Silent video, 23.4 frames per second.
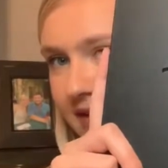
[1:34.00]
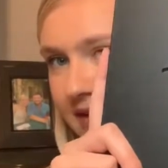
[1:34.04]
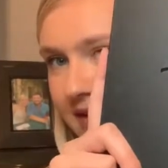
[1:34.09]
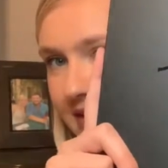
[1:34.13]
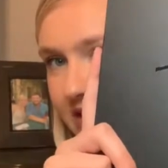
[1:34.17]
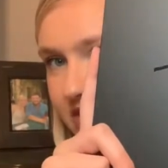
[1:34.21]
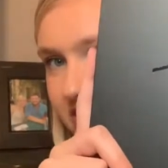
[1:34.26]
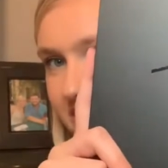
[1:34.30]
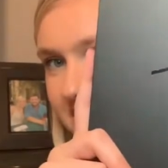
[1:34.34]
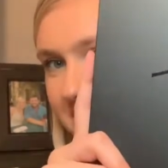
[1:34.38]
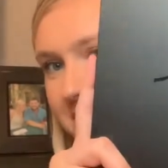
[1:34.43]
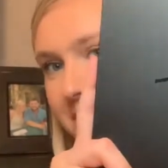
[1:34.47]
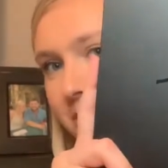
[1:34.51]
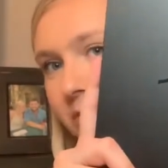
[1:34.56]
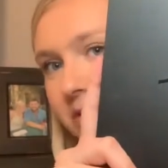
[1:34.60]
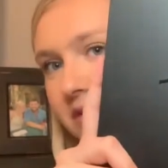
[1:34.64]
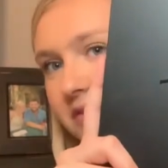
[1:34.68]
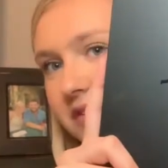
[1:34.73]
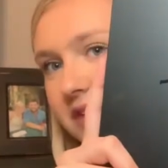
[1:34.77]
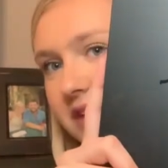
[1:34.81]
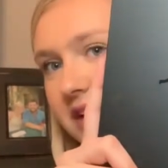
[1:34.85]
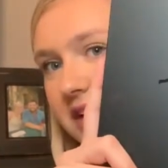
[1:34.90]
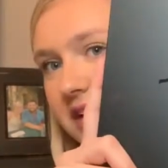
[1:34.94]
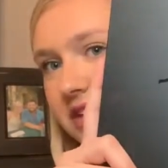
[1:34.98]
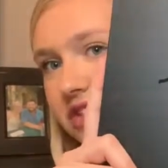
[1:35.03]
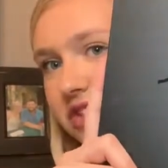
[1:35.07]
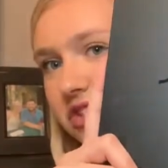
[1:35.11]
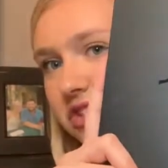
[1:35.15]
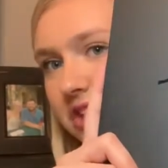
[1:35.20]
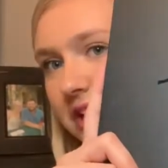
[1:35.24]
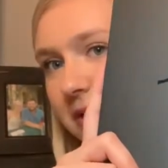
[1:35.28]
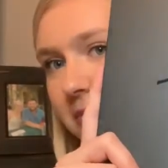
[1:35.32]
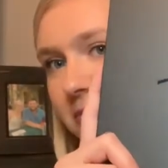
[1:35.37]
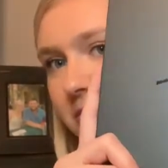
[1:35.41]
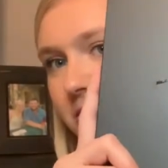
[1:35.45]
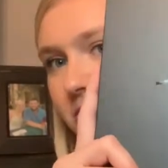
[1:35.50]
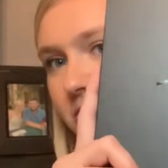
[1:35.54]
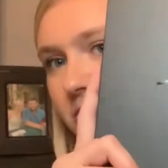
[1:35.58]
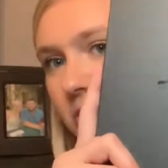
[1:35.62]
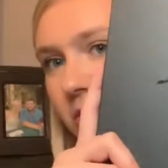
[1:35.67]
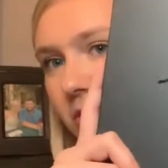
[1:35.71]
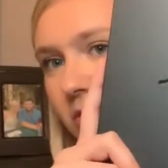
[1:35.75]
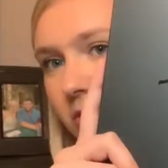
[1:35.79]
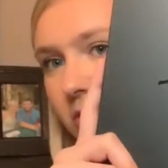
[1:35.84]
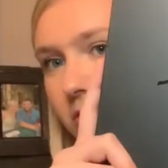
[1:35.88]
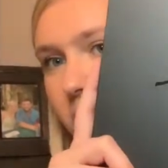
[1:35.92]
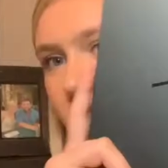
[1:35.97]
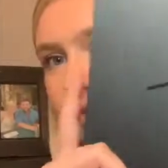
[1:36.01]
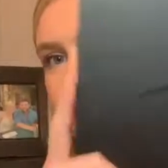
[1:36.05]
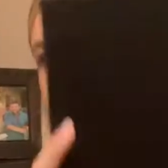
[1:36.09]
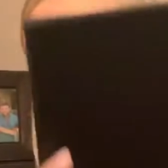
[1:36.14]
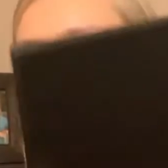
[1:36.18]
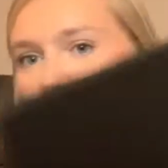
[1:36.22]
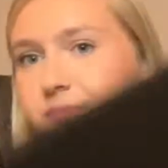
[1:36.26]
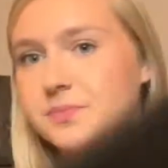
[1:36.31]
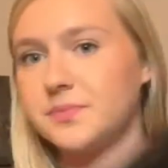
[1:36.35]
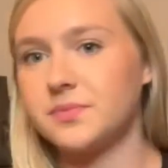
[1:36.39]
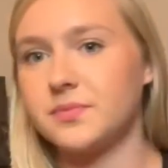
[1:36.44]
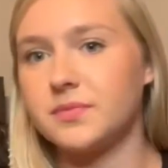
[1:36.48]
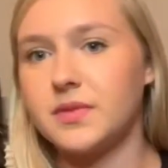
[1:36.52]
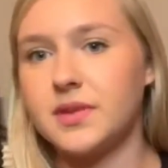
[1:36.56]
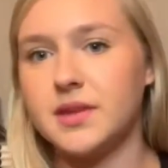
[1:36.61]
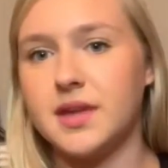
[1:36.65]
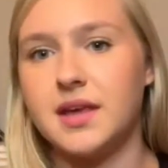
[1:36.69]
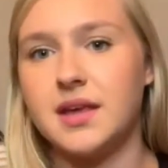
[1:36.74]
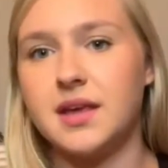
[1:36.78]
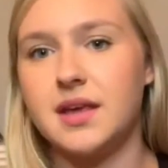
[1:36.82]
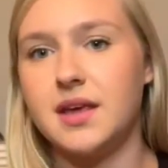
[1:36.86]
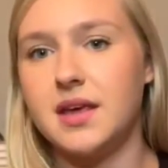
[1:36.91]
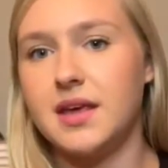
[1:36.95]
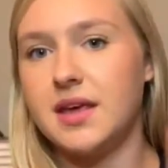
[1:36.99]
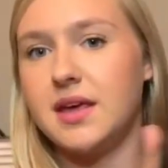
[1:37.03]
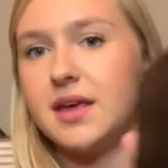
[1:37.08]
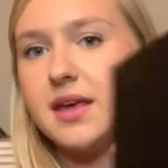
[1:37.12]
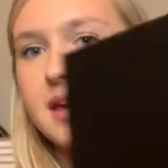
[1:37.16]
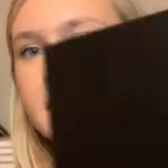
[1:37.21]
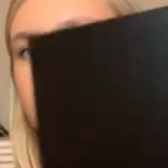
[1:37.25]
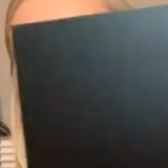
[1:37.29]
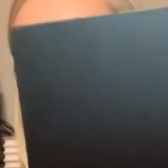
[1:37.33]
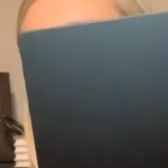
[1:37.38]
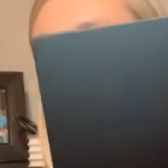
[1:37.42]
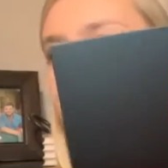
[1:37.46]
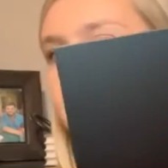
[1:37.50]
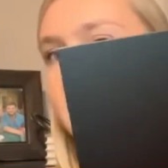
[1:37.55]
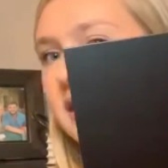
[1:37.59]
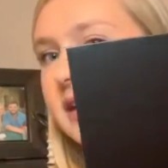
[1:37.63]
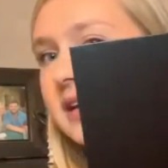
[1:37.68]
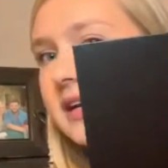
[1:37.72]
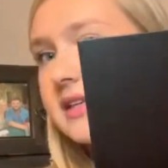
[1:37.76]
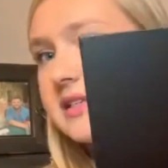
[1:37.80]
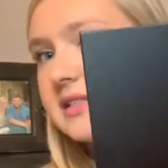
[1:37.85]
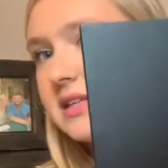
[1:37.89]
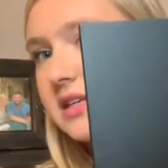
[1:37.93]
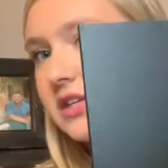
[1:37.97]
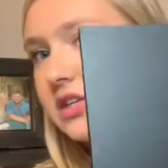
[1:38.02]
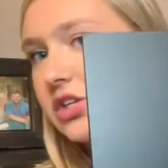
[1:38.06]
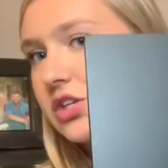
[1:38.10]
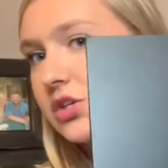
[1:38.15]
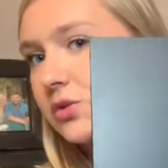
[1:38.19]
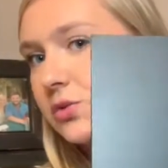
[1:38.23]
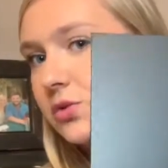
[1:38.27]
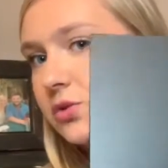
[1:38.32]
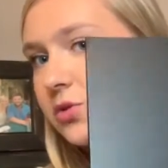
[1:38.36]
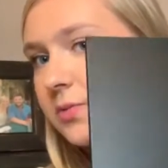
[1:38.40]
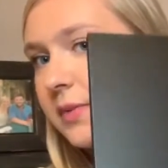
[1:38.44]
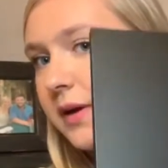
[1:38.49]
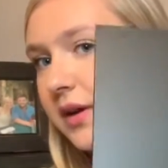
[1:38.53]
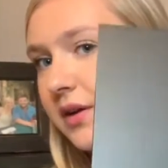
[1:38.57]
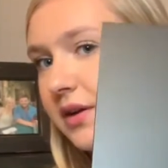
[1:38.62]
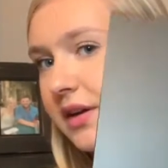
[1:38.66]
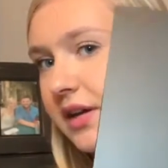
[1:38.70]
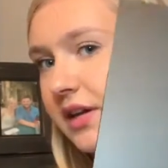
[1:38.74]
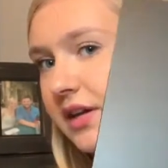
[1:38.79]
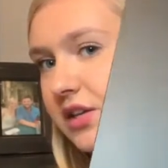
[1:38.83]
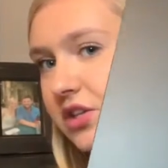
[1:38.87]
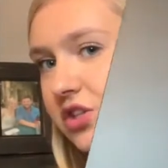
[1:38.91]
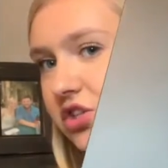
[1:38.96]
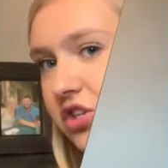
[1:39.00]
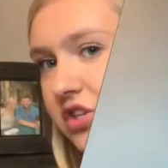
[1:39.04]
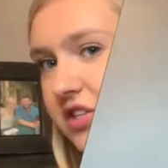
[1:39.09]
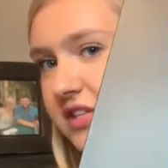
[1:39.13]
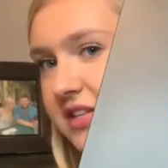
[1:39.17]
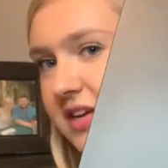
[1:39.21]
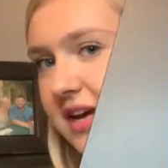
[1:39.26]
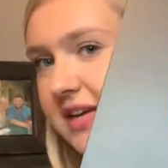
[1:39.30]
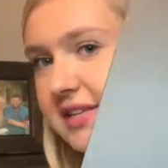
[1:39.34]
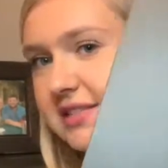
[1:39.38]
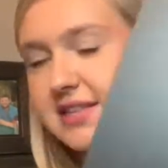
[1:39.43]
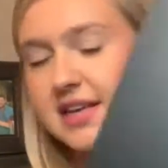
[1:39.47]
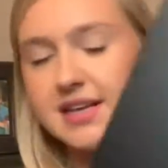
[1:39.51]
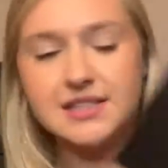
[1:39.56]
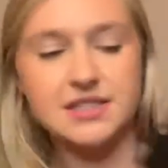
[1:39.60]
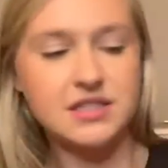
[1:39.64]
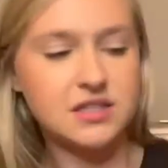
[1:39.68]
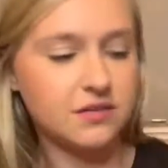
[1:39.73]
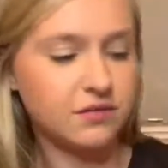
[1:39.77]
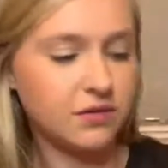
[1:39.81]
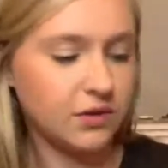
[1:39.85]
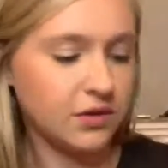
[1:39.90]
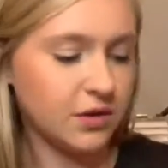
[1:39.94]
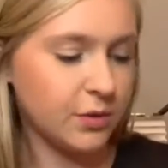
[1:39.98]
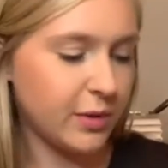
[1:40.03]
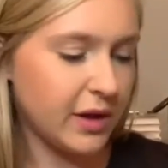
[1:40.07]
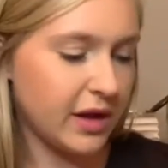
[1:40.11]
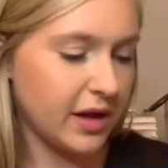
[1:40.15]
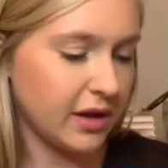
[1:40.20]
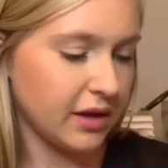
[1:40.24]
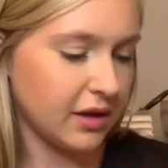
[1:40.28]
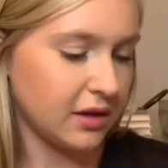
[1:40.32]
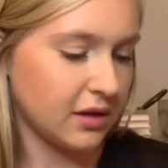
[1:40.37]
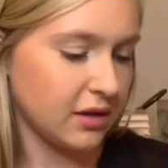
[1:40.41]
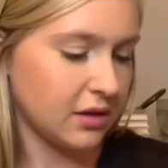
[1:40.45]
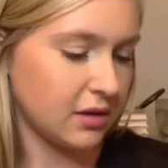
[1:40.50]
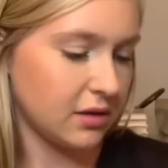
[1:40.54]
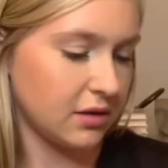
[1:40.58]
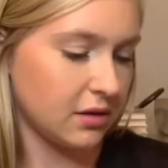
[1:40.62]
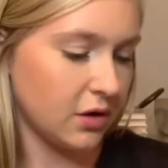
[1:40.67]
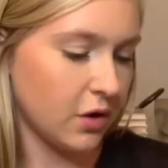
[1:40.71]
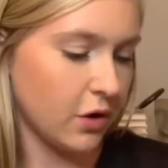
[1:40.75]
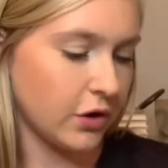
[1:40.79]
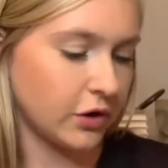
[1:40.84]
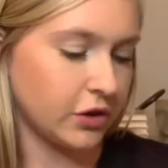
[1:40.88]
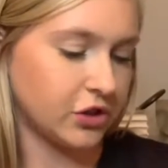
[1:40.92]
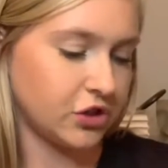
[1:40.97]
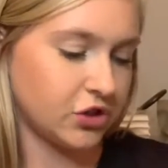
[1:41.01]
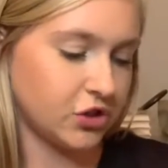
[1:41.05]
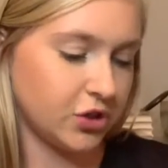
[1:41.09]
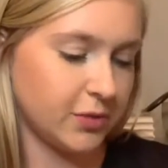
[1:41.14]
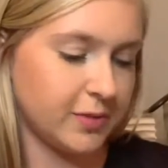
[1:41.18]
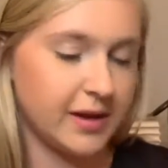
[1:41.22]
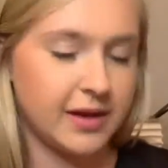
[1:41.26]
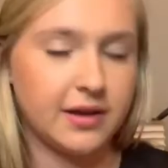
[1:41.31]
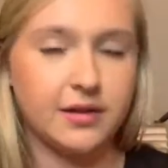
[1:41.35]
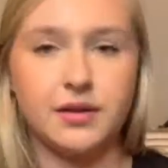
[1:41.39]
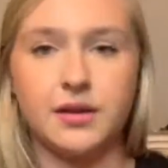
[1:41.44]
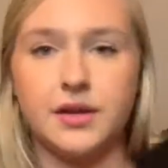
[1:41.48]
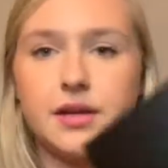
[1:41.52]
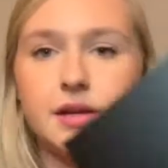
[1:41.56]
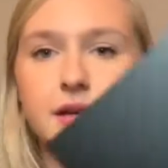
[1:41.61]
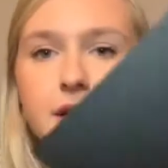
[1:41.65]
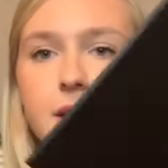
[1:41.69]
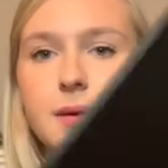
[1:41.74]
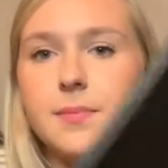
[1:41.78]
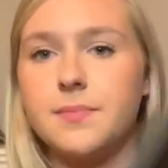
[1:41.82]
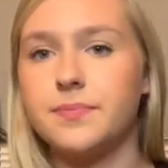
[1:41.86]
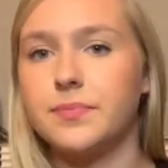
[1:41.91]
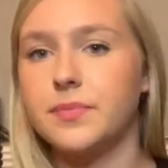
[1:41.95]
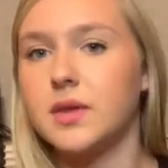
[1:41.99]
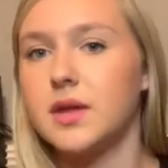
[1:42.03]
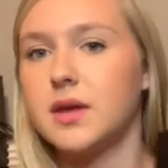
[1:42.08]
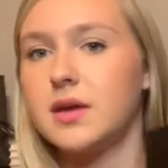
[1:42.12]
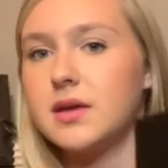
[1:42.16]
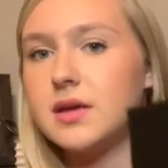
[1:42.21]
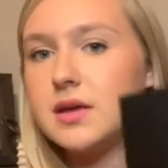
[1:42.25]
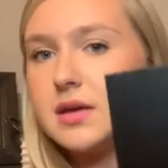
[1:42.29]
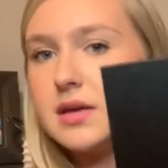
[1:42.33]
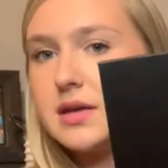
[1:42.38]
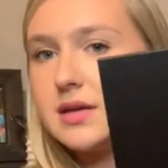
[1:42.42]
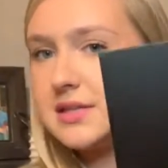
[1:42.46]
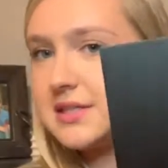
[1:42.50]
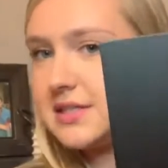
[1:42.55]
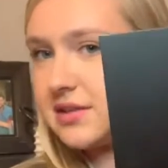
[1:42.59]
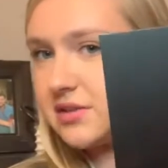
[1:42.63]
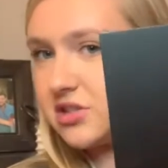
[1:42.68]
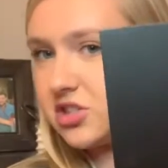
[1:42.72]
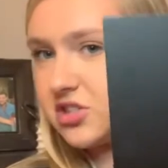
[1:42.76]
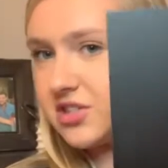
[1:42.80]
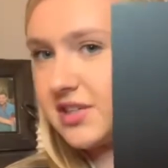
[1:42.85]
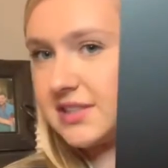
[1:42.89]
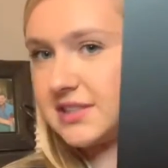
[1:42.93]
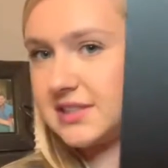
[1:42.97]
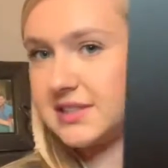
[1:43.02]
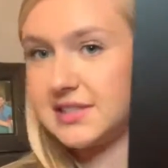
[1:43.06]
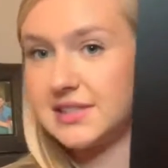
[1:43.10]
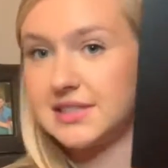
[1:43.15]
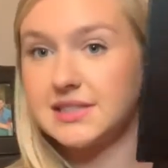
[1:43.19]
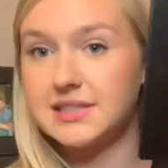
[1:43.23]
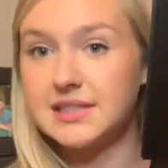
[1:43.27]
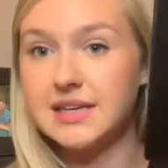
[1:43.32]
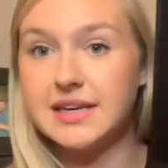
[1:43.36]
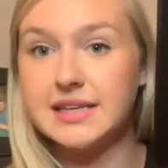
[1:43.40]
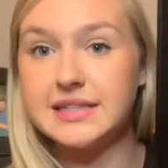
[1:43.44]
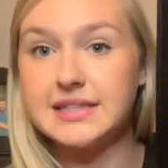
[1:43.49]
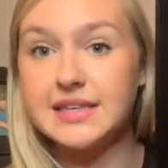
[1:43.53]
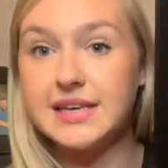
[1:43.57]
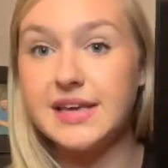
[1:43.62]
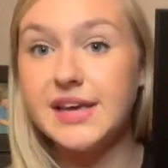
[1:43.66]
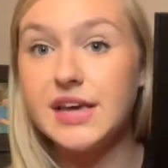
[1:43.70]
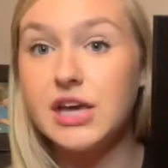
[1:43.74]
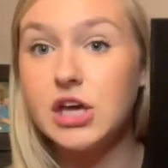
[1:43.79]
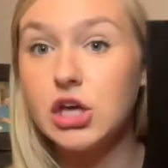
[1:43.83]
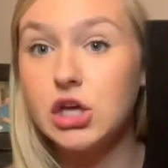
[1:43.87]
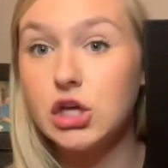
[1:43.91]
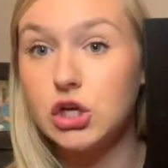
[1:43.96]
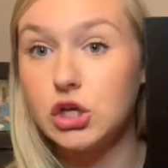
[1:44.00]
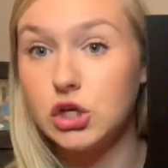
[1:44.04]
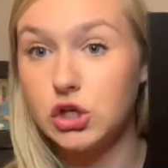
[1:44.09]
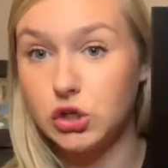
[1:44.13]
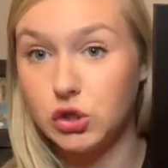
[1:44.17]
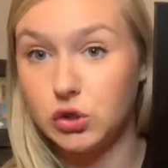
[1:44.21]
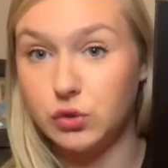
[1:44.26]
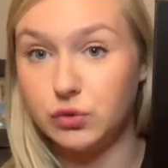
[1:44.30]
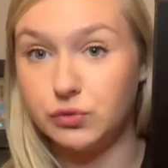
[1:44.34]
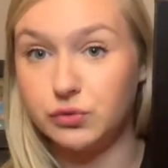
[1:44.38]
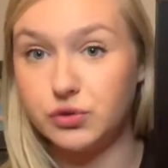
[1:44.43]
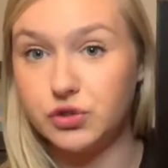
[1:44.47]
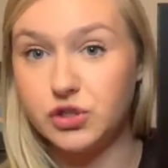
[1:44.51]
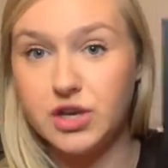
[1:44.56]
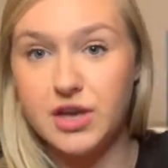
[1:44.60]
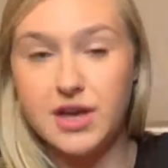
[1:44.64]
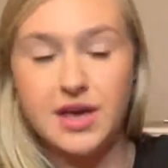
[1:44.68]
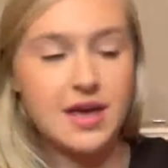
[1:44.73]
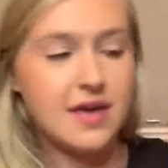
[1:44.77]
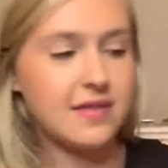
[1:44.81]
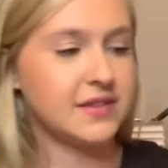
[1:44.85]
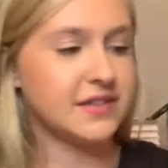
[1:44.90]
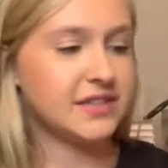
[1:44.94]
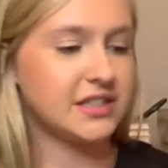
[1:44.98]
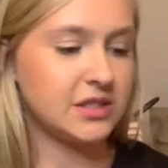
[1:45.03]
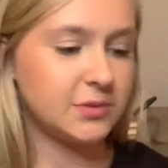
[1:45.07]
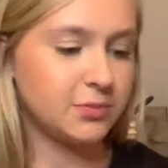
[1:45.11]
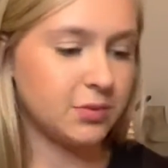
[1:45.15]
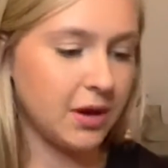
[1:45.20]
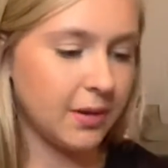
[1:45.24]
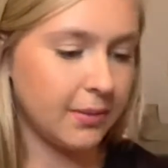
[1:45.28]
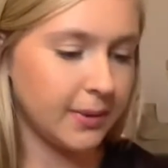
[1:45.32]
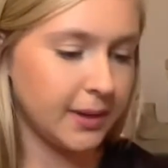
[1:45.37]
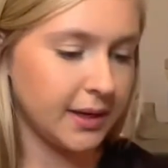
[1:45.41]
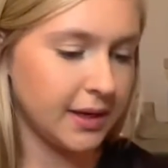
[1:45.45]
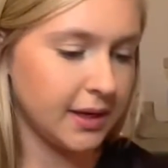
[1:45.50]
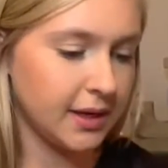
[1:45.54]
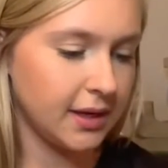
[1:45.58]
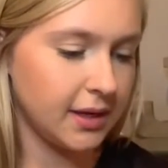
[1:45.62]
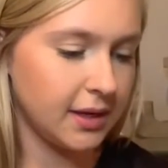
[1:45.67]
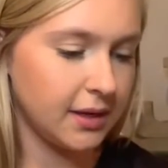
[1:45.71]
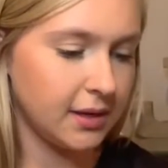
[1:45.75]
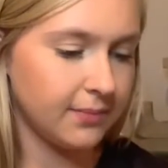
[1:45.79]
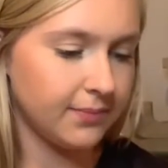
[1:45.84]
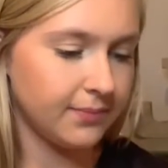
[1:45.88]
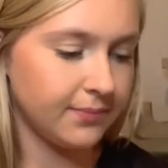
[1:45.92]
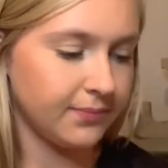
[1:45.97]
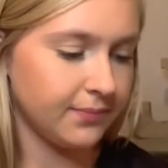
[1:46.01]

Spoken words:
It just says Morphe x James Charles. And then it's a huge palette. It just has that stuff on the back. Artistry palette, yeah. So it just likes this. It's huge. This is probably